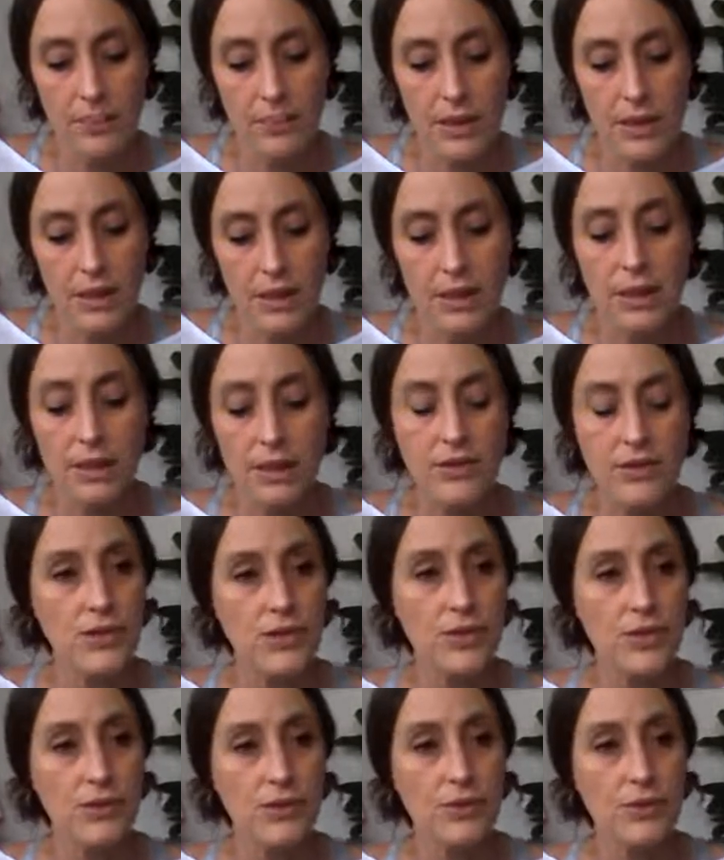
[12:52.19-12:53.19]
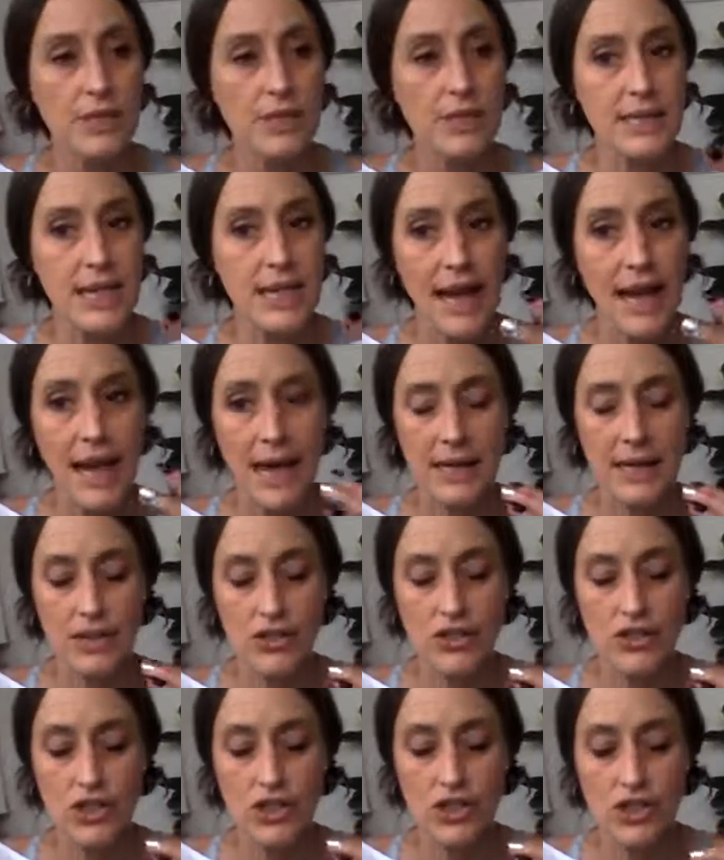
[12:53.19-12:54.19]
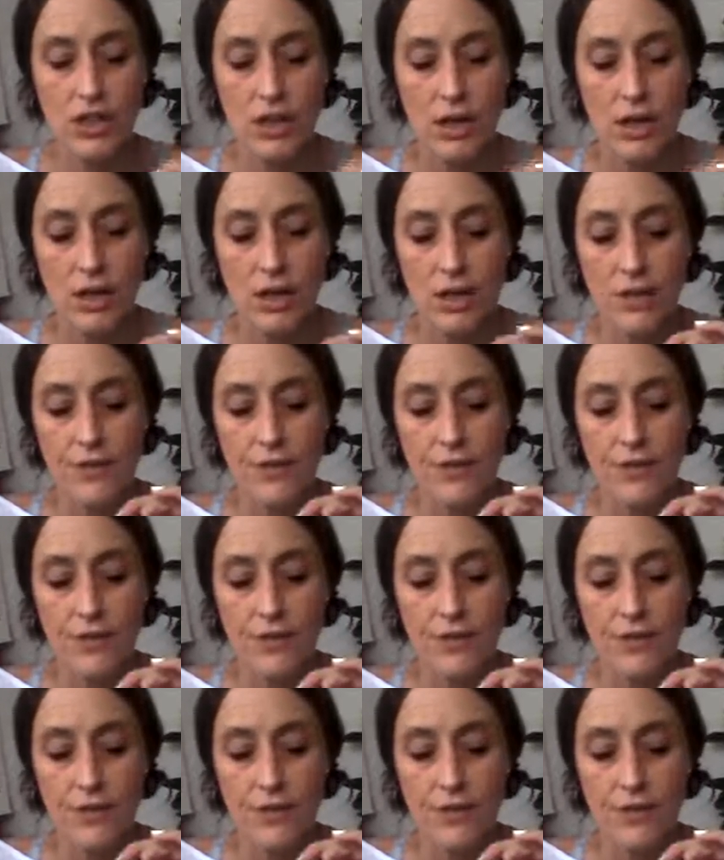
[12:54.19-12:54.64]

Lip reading: the ability to detach